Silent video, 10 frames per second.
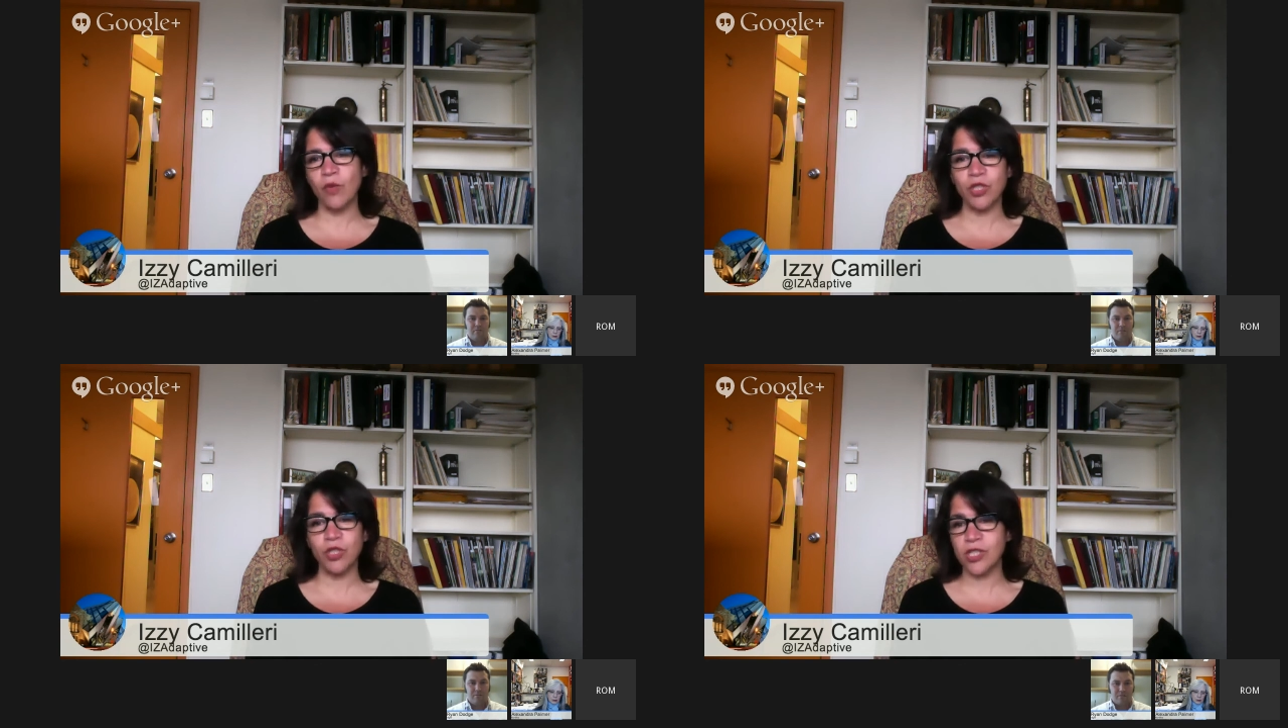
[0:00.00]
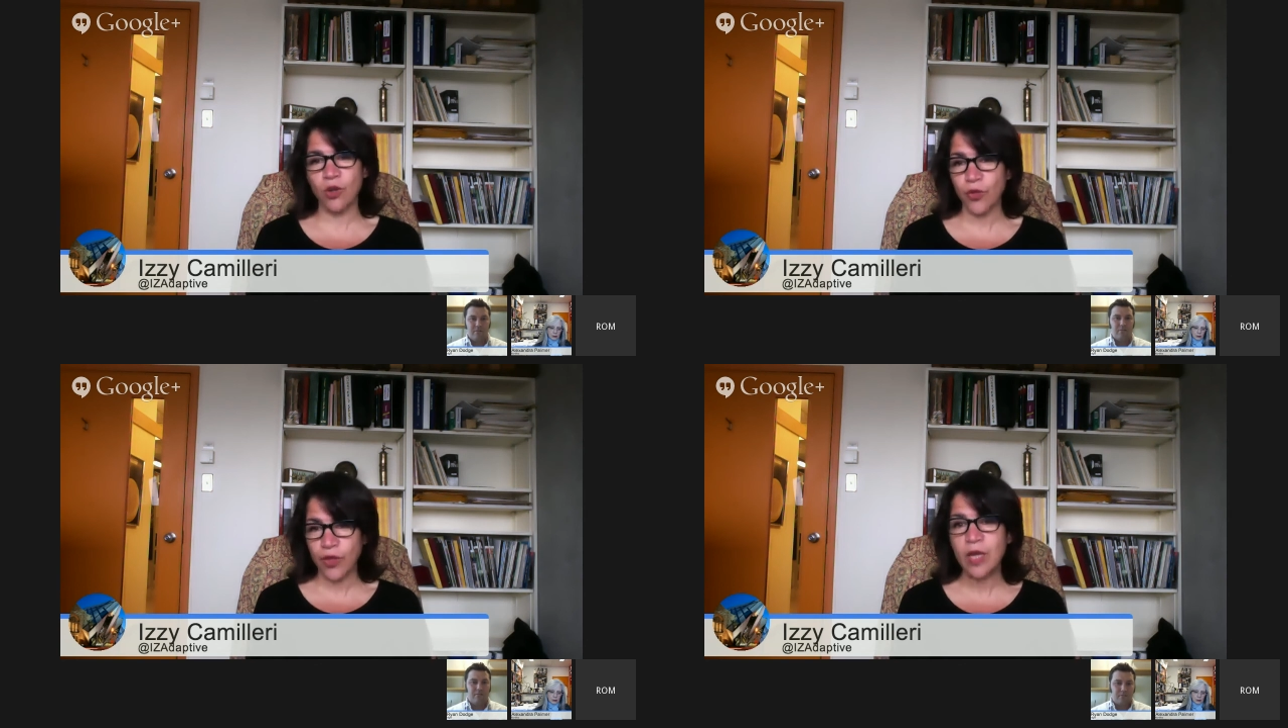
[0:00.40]
we just
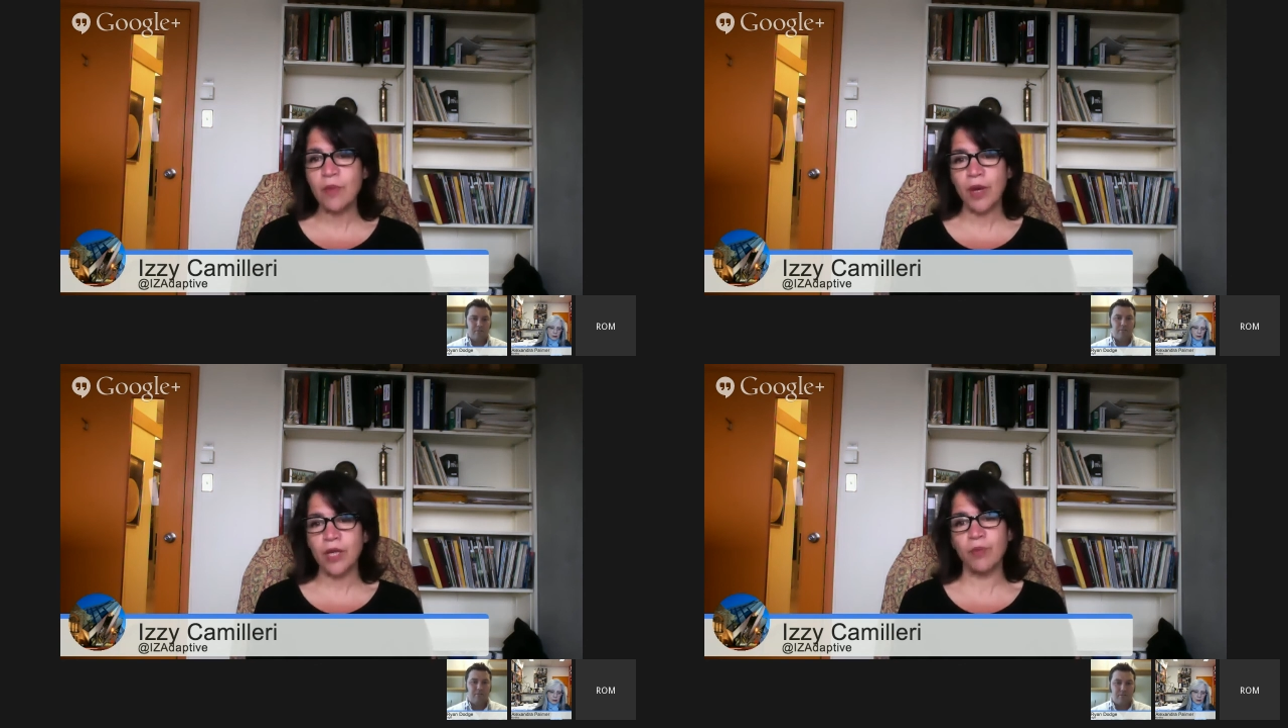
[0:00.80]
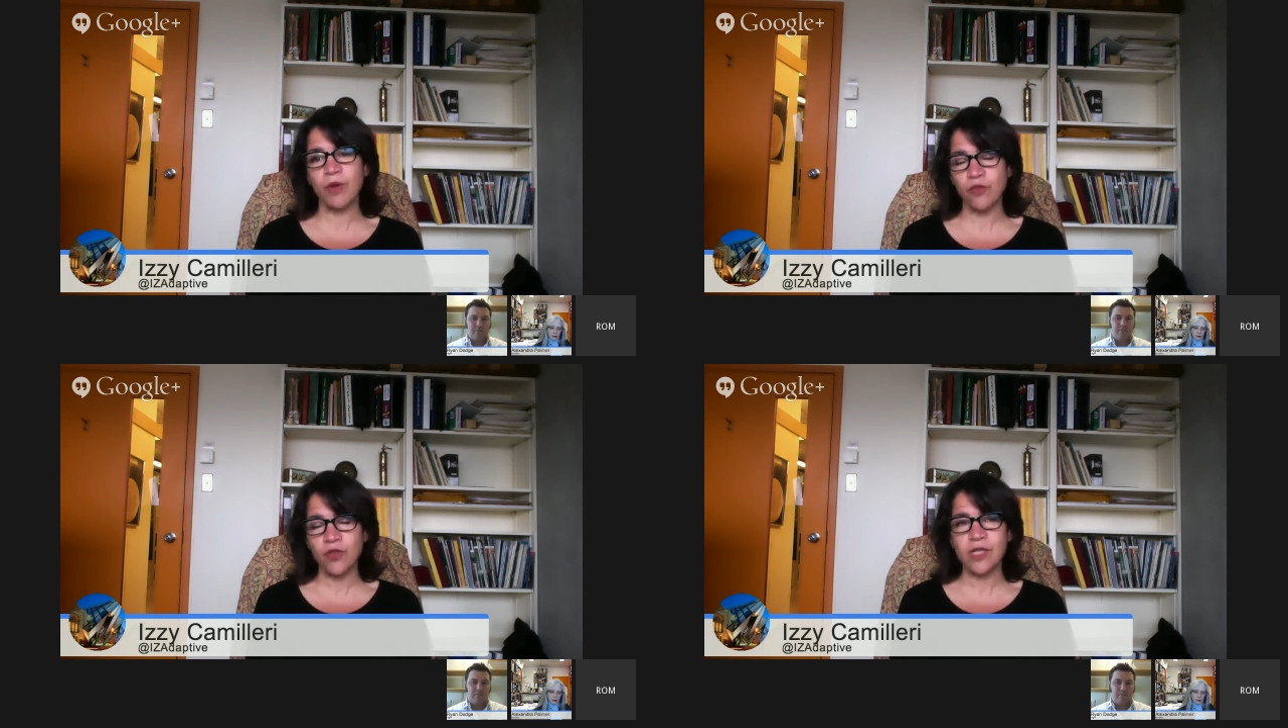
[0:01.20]
don't think about it.
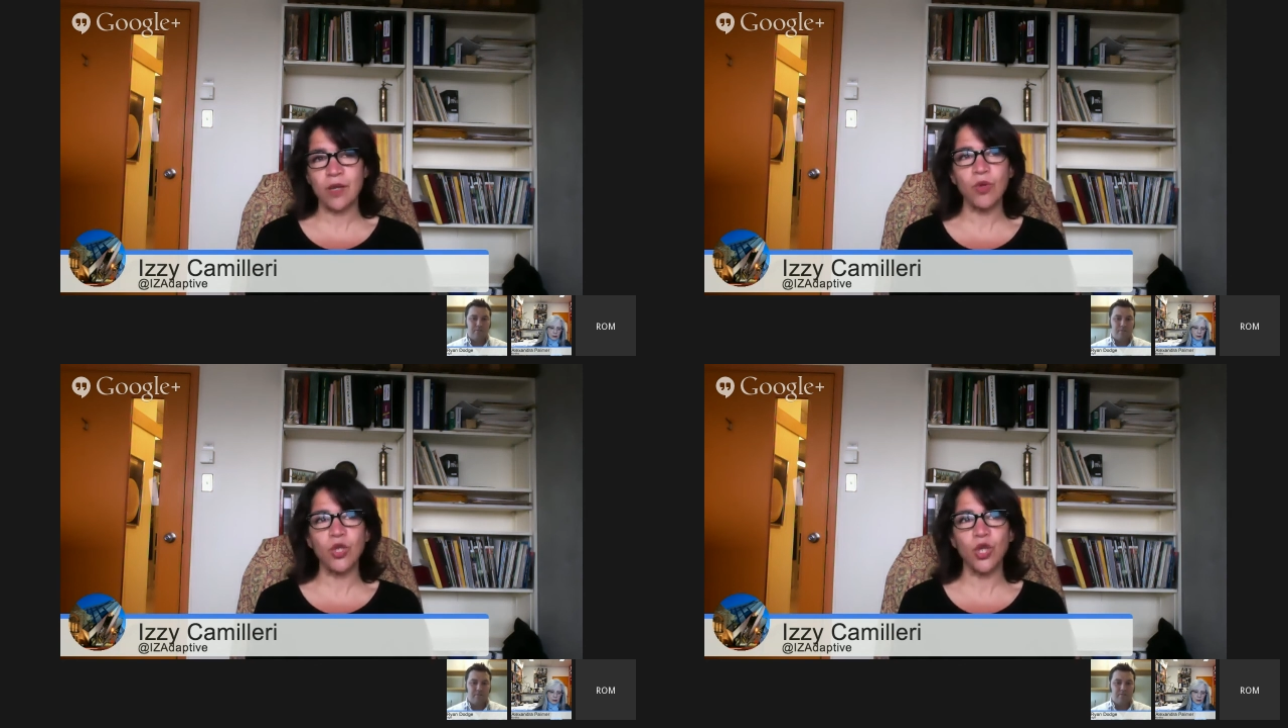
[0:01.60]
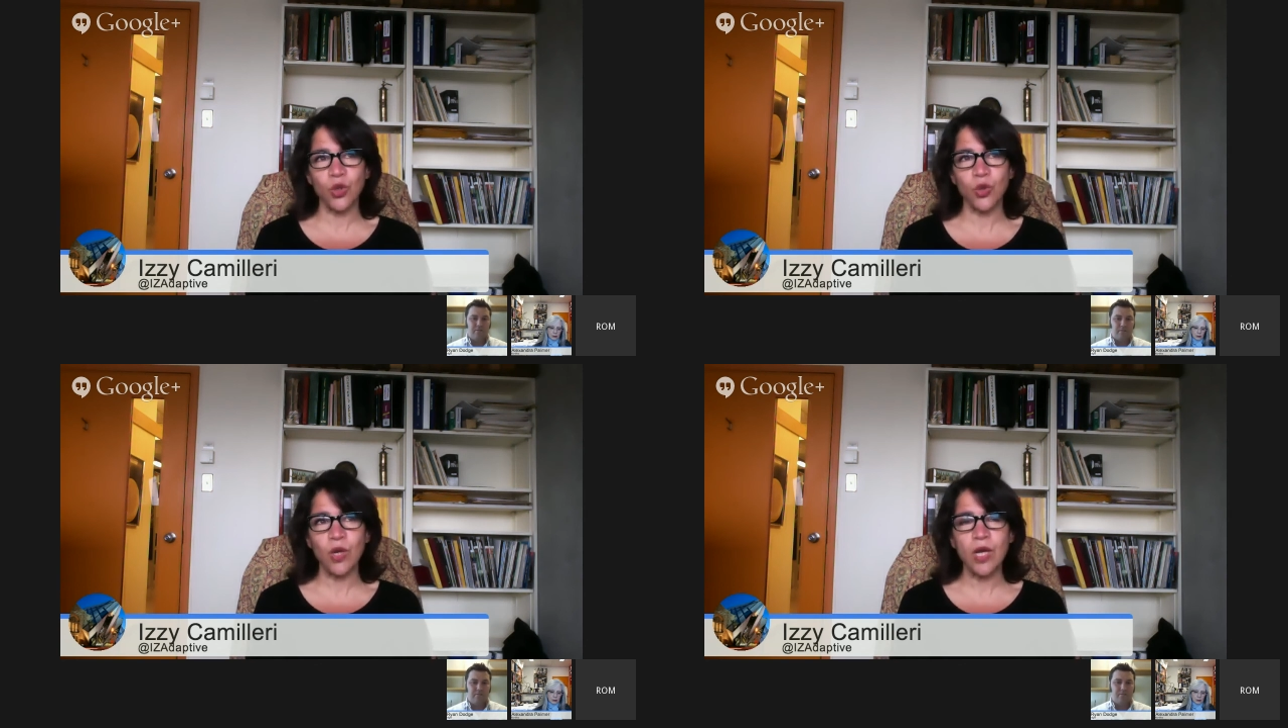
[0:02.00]
But for someone who